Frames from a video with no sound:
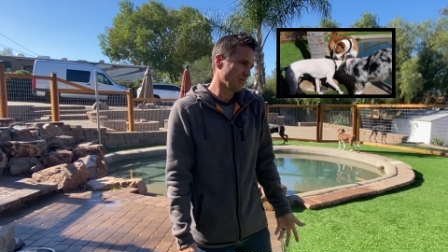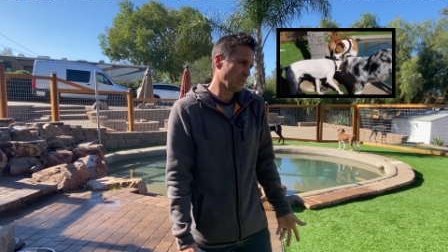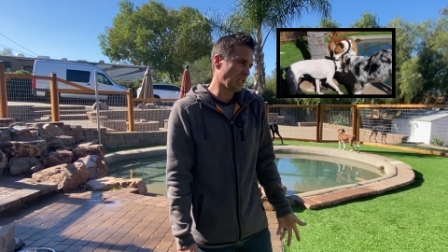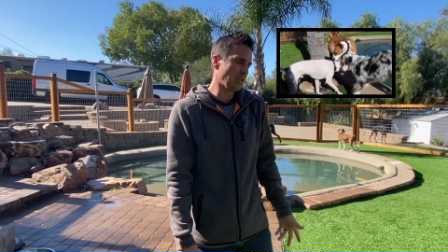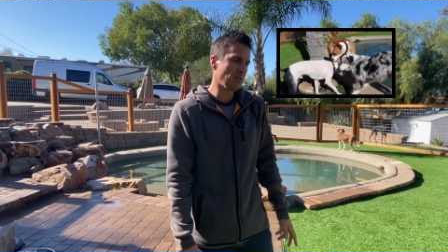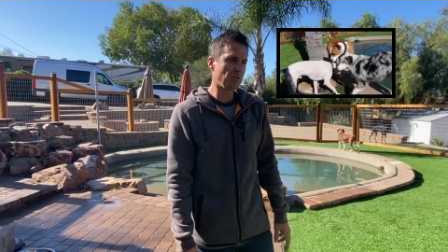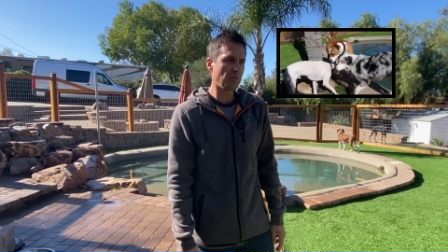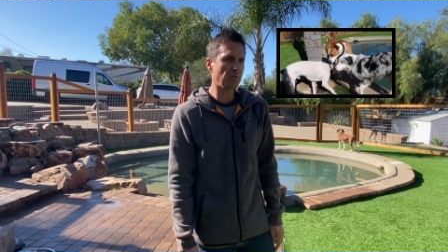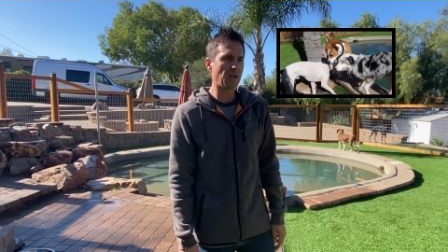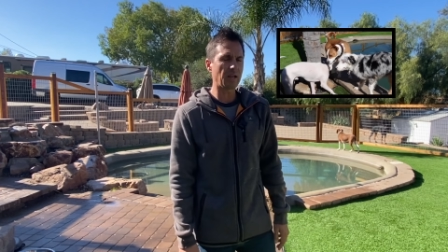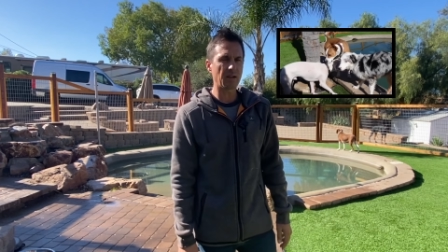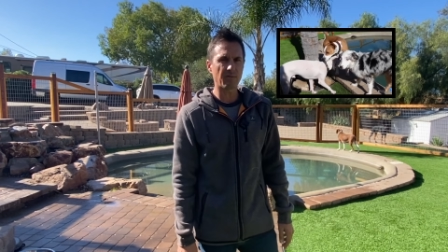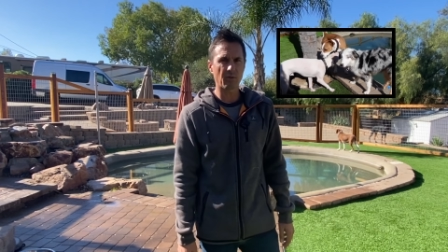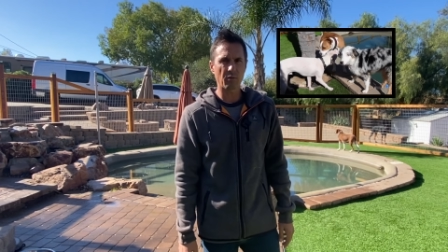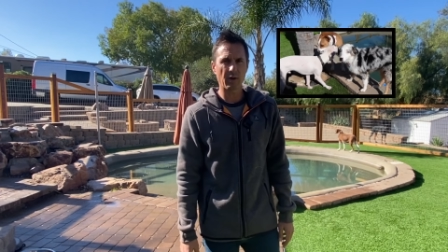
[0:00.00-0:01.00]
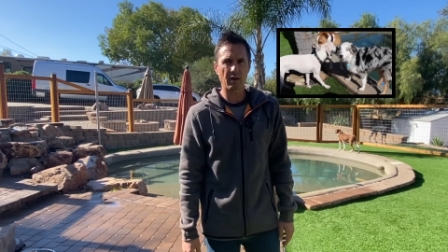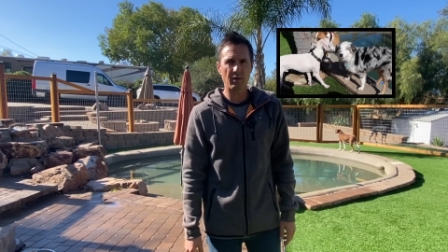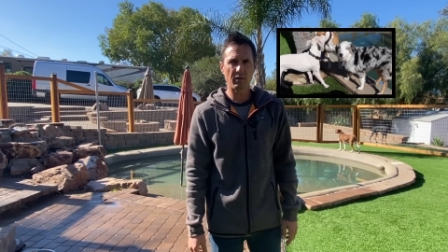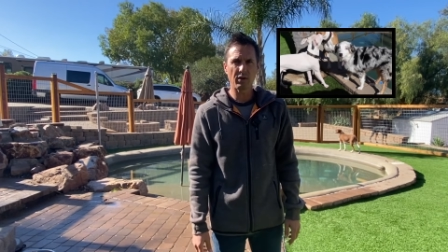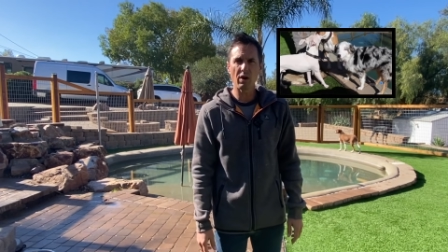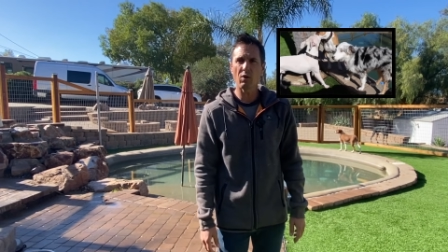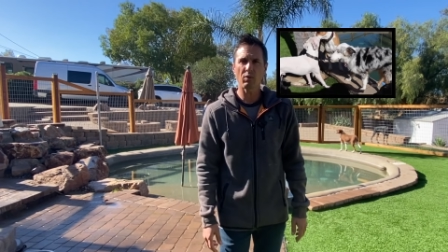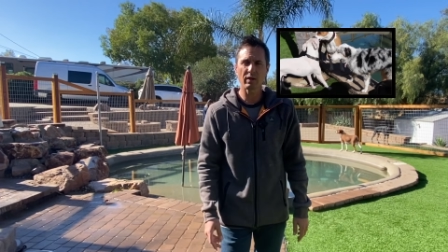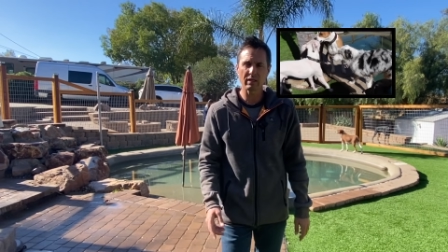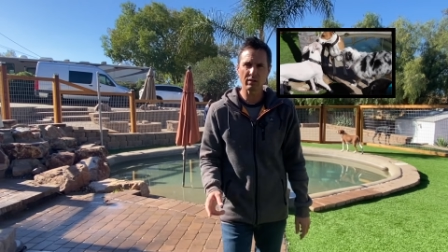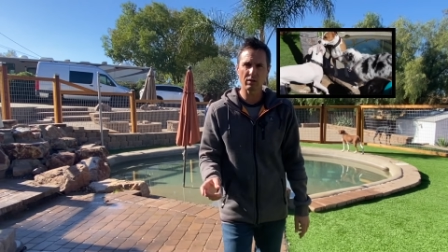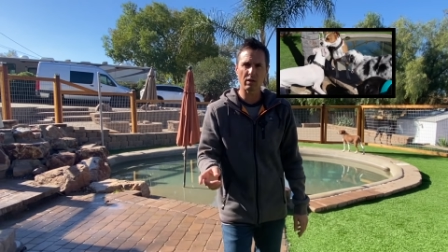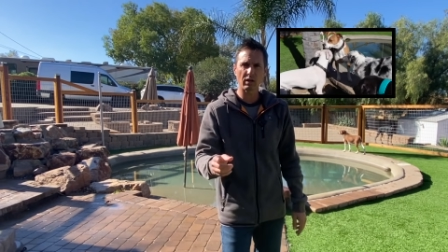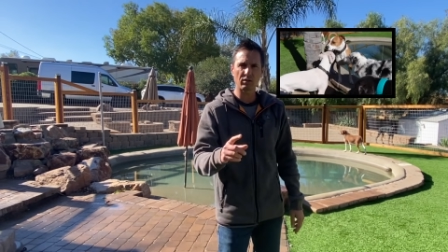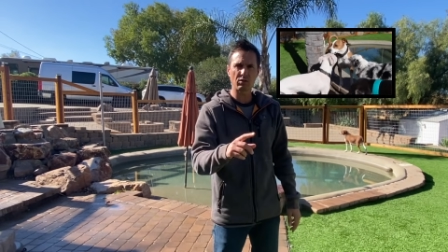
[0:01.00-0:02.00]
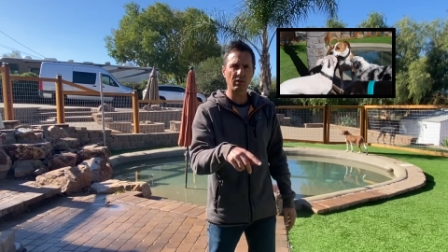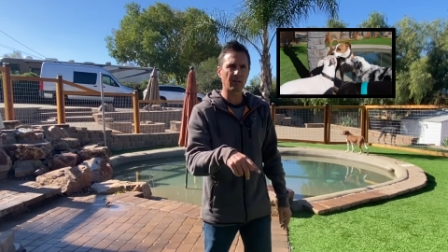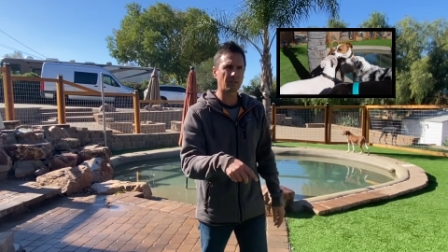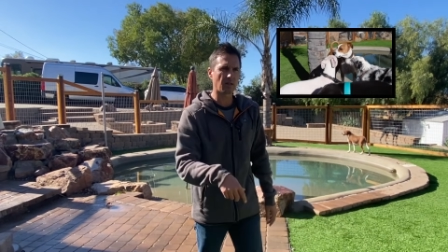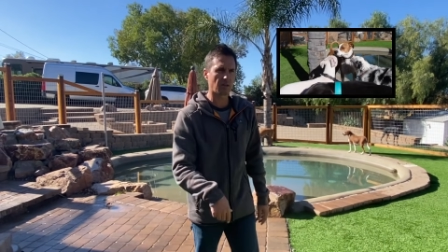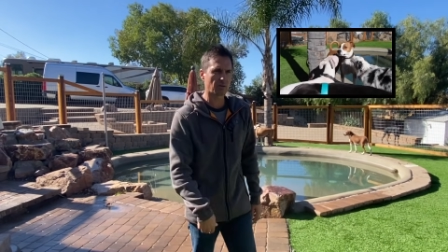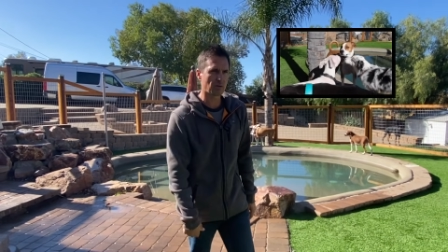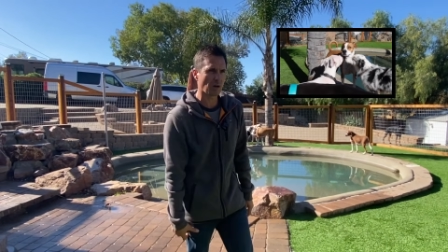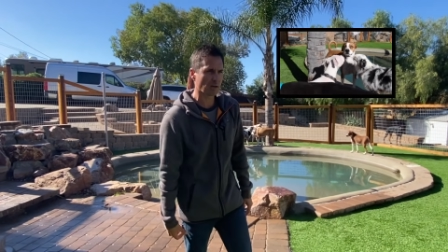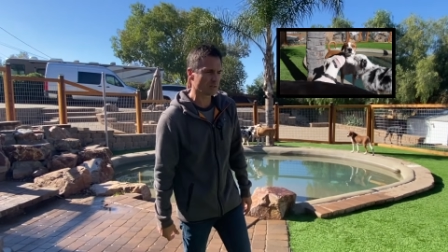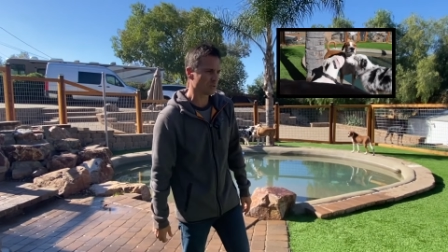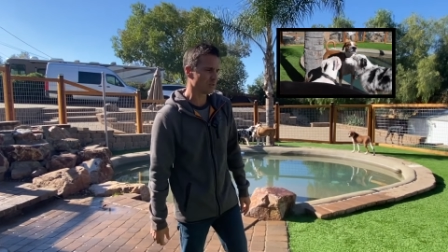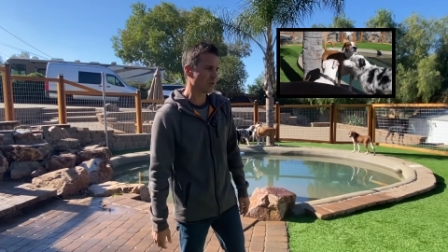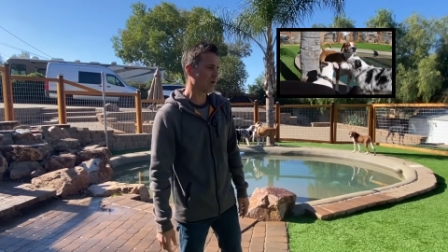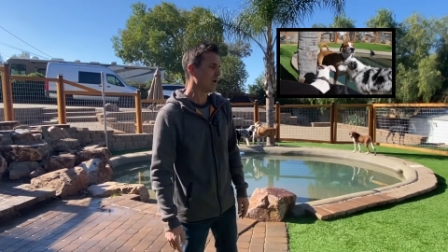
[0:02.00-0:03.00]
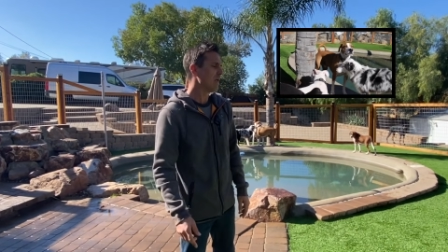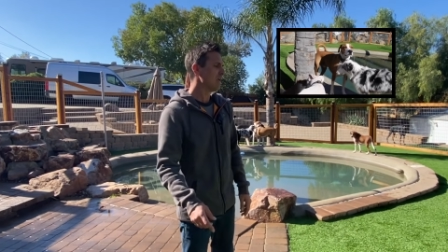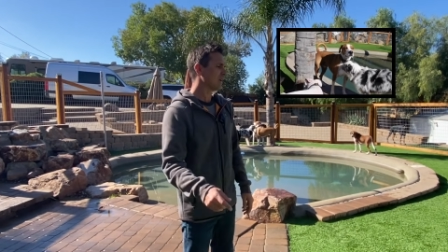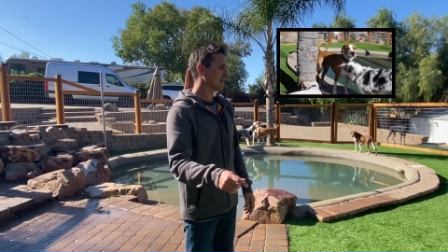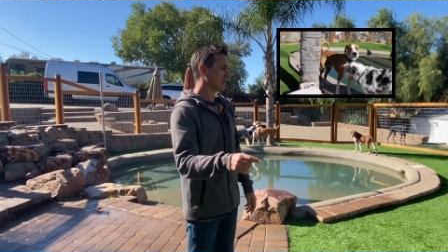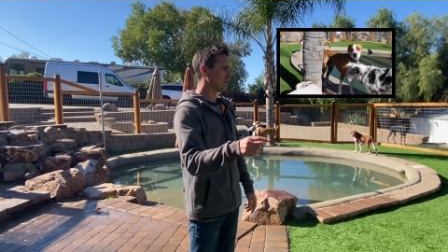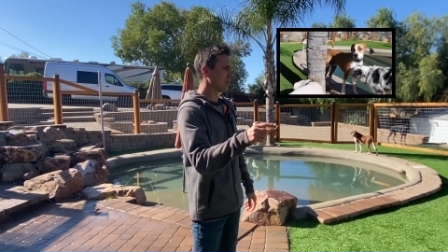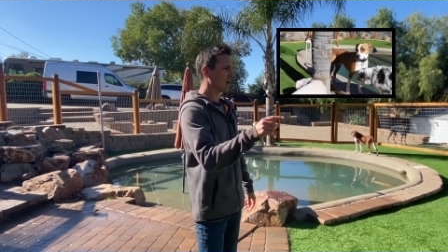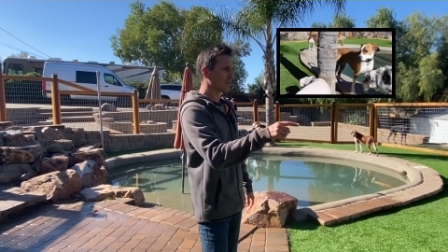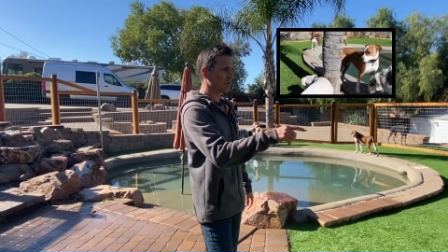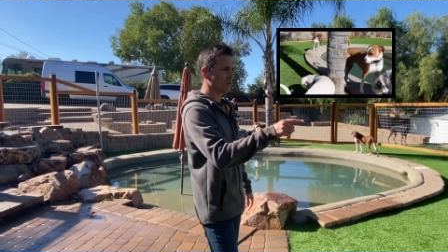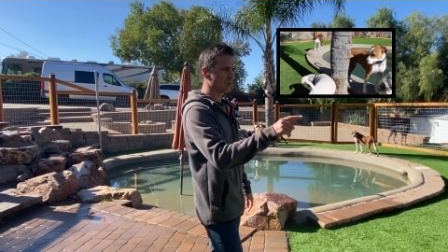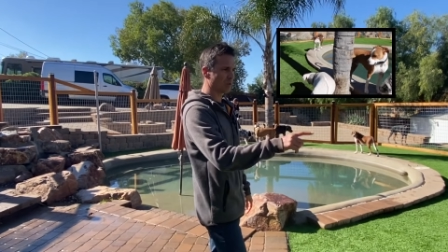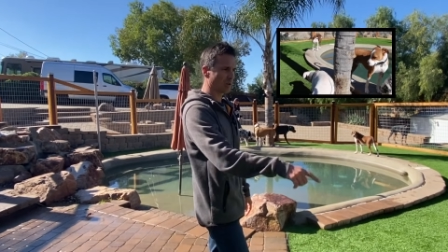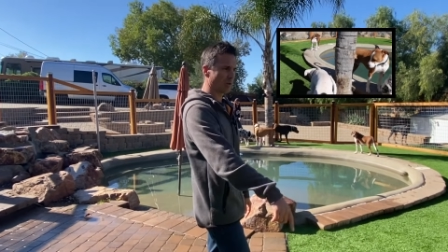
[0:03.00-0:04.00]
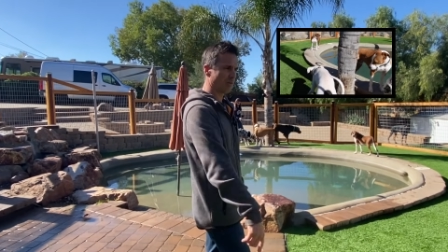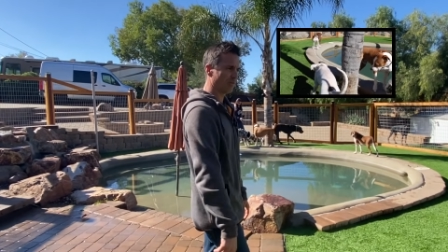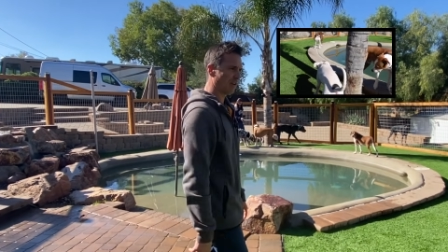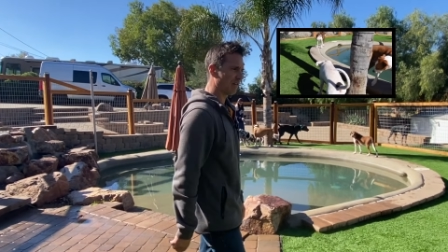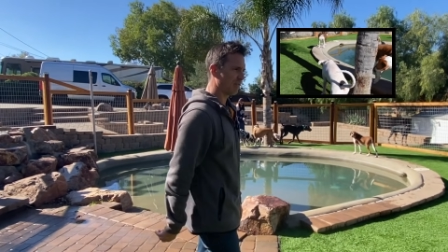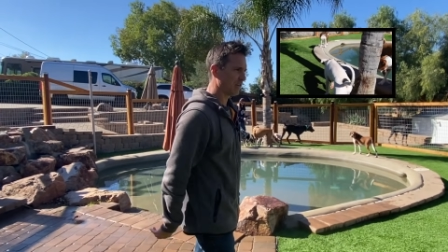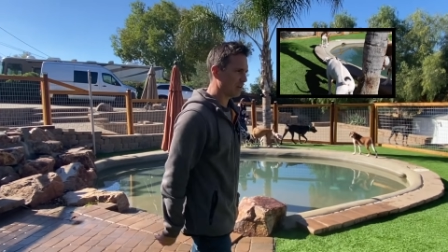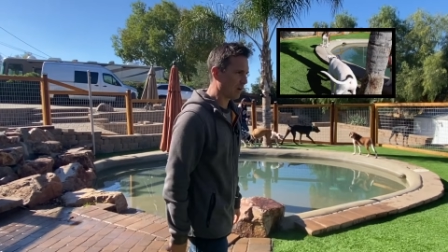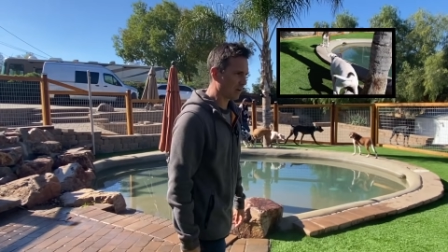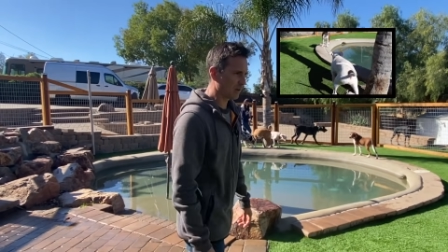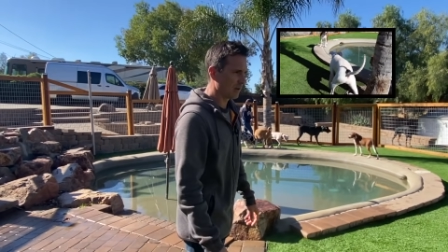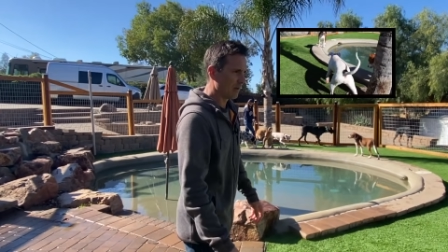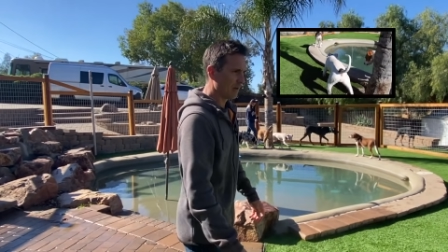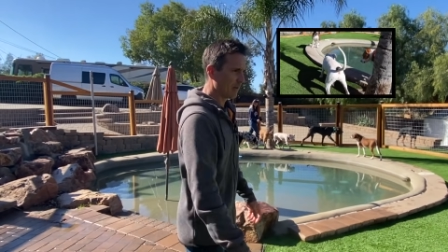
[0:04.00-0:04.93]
can you do that everywhere? No. Can the dog do that to other dogs? No. Can dog do it to a little fluffy dog?